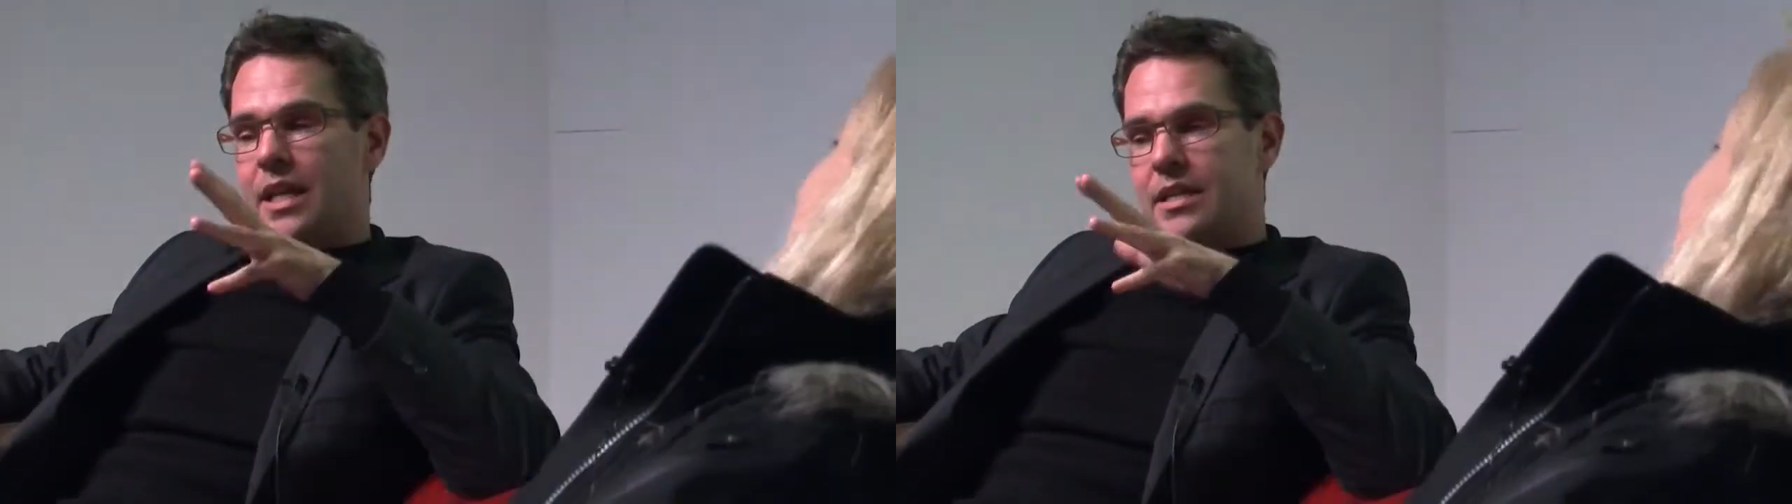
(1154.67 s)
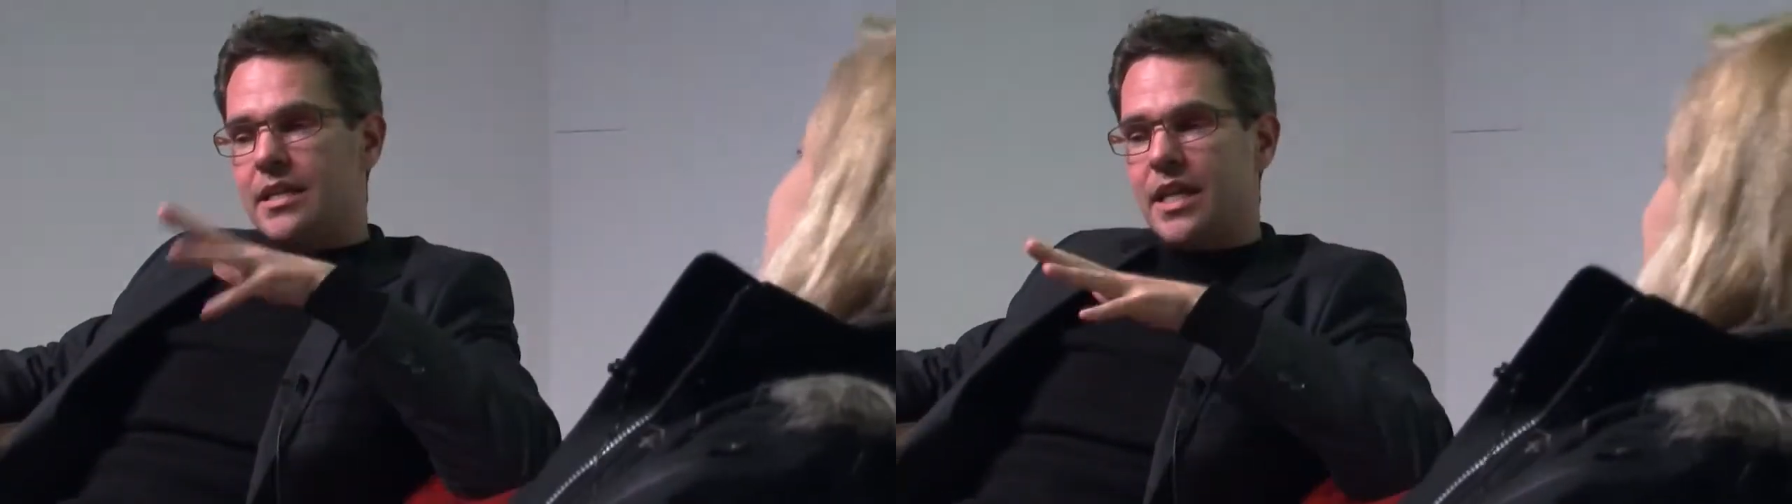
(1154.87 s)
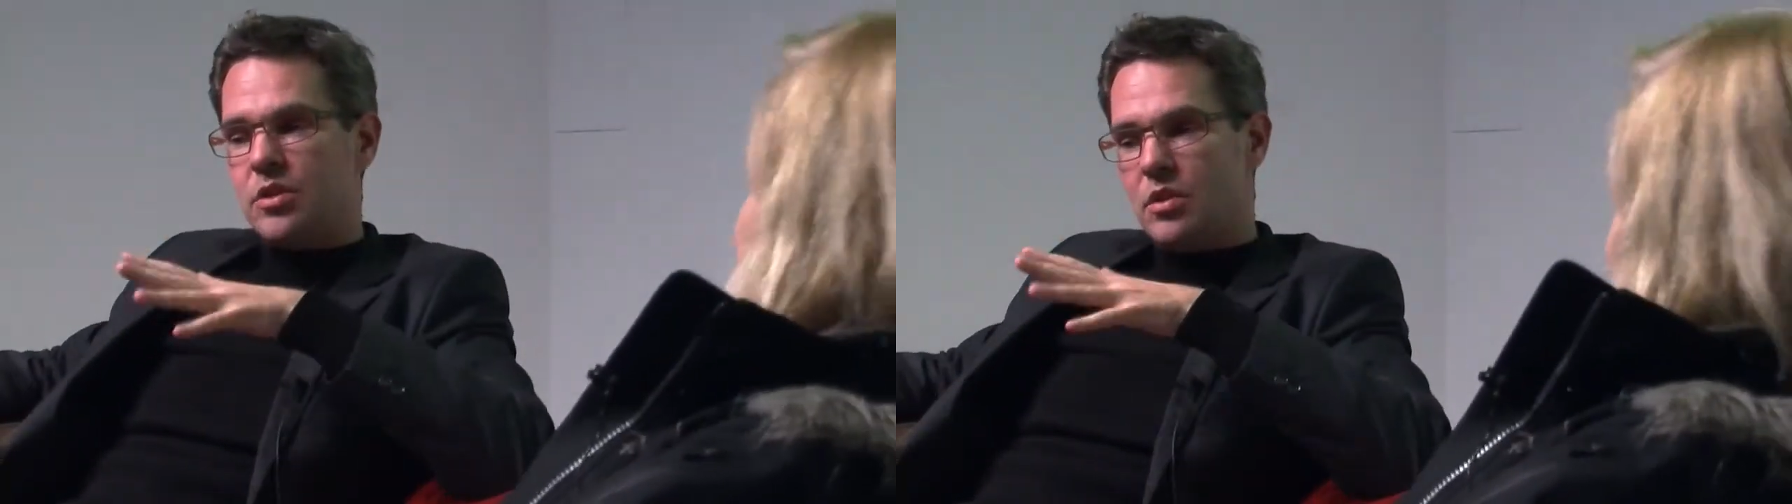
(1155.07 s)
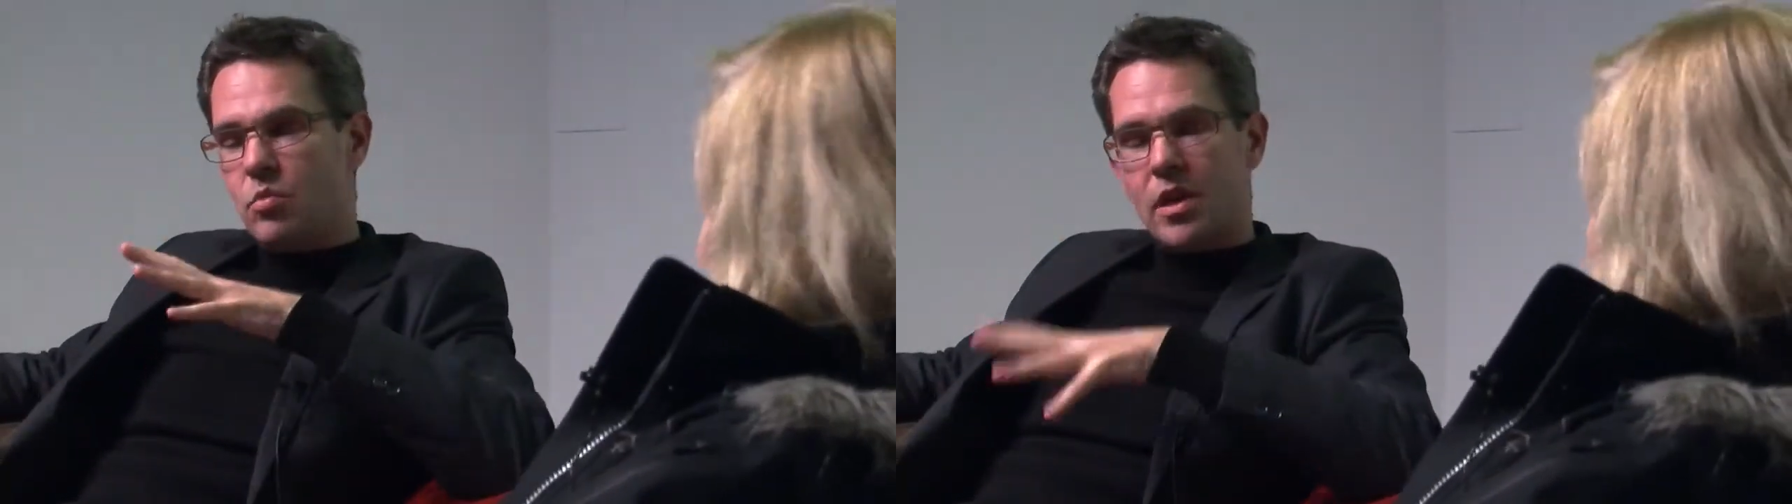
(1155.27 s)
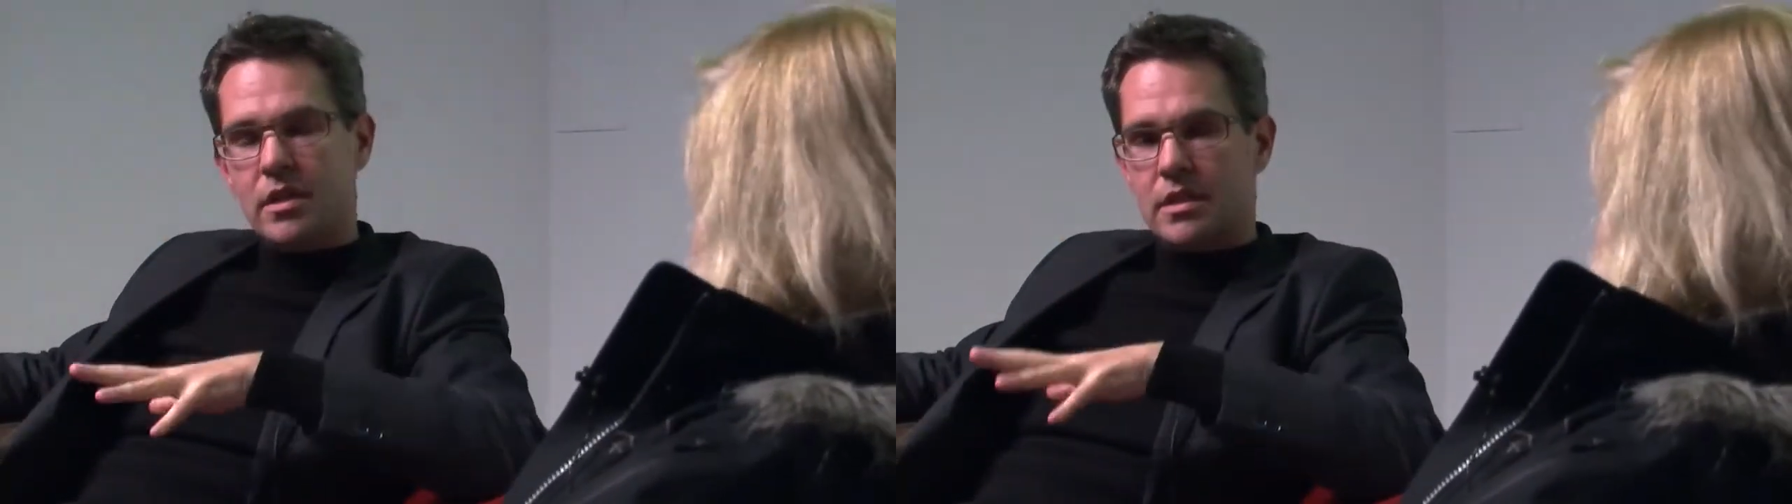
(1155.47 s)
I didn't actually
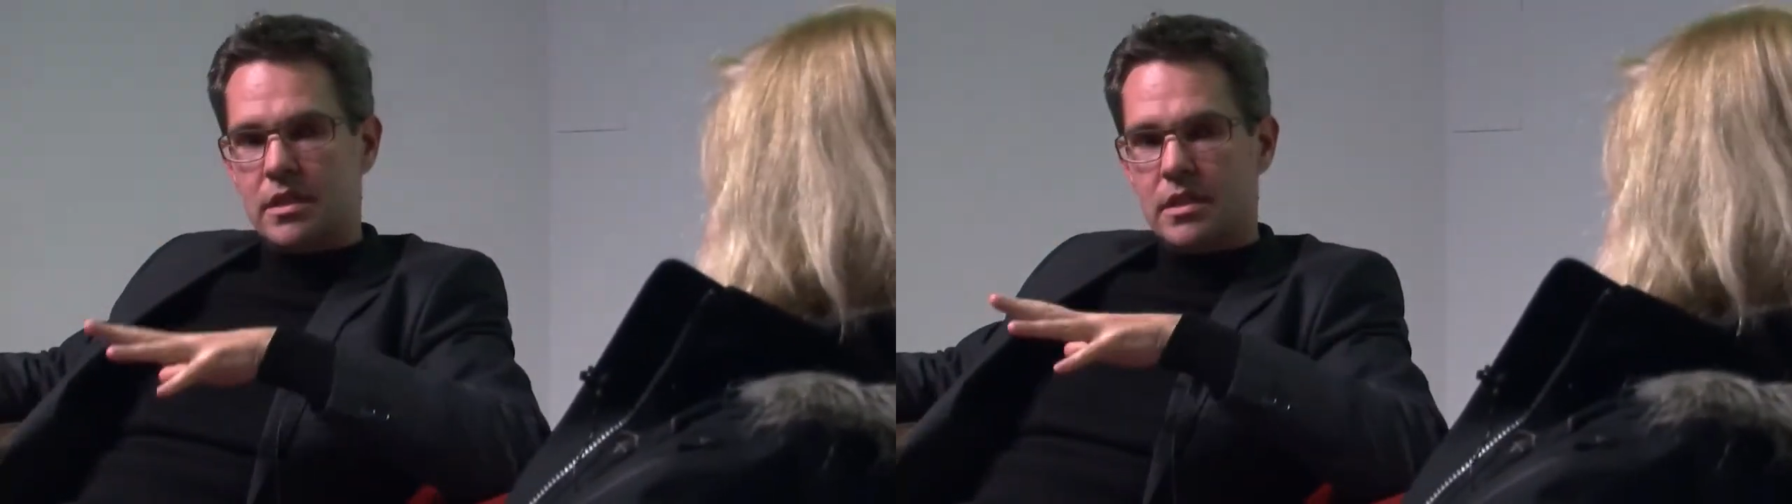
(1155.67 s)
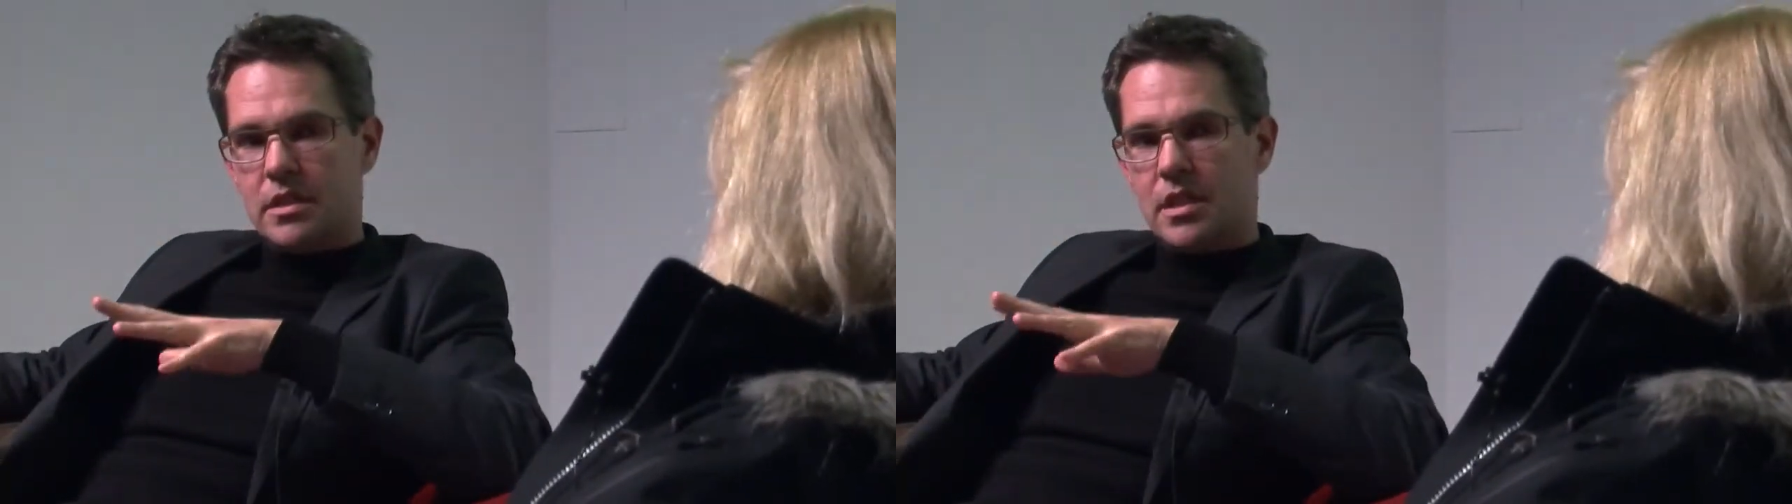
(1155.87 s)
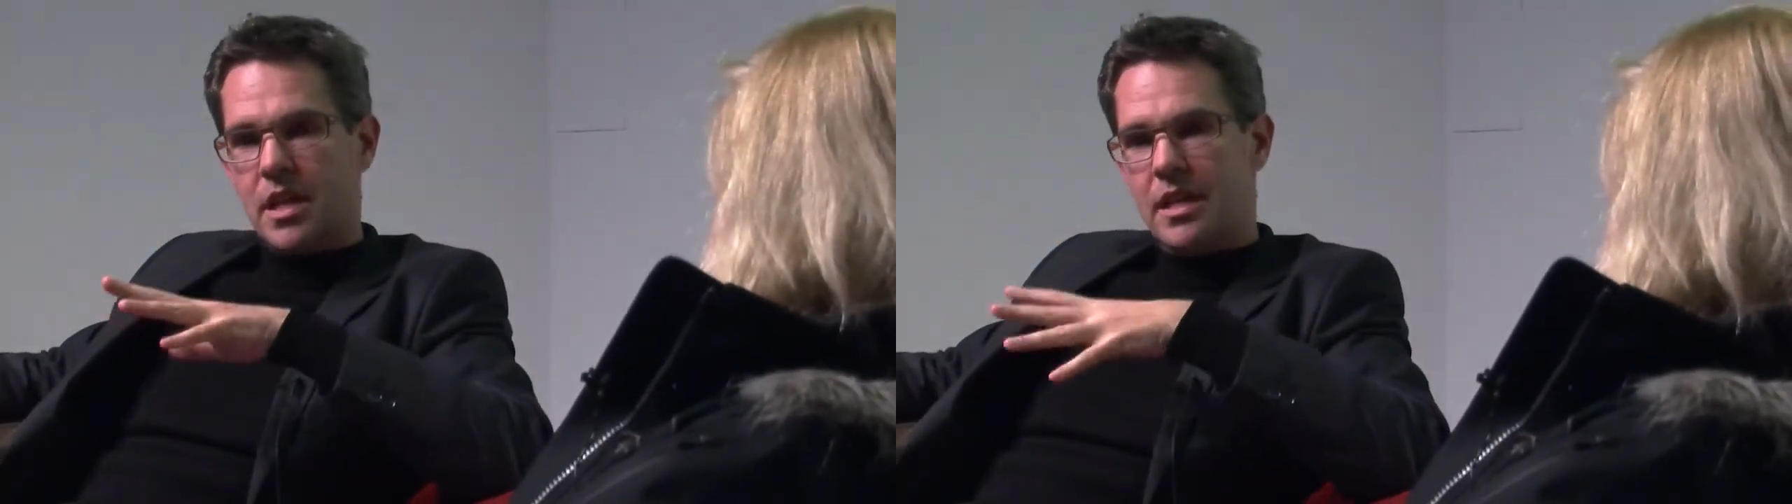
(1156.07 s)
want